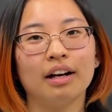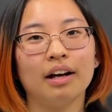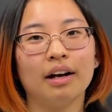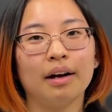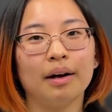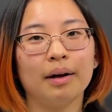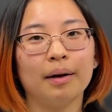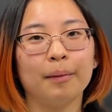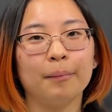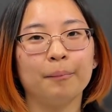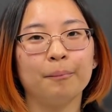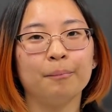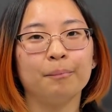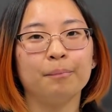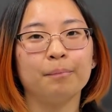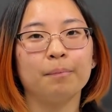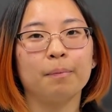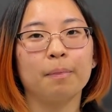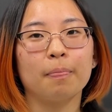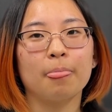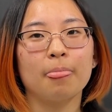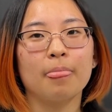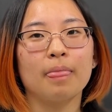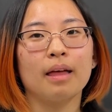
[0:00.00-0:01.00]
I'm
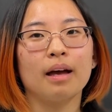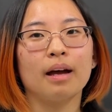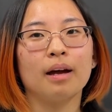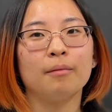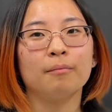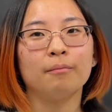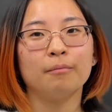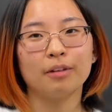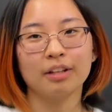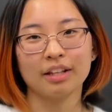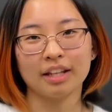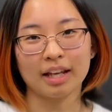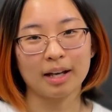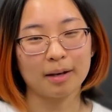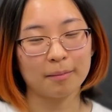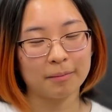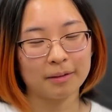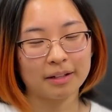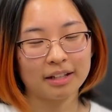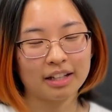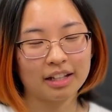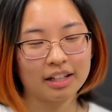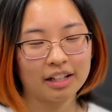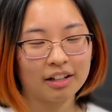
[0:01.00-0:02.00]
really
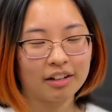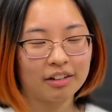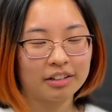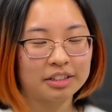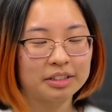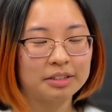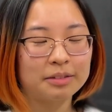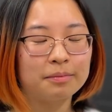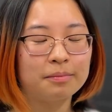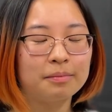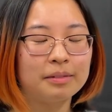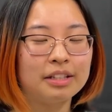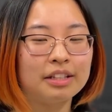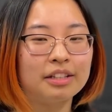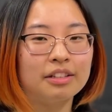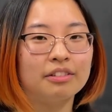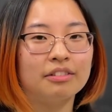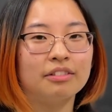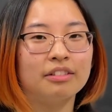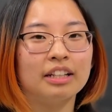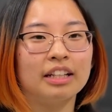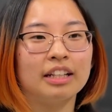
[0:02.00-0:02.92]
happy that I got to meet you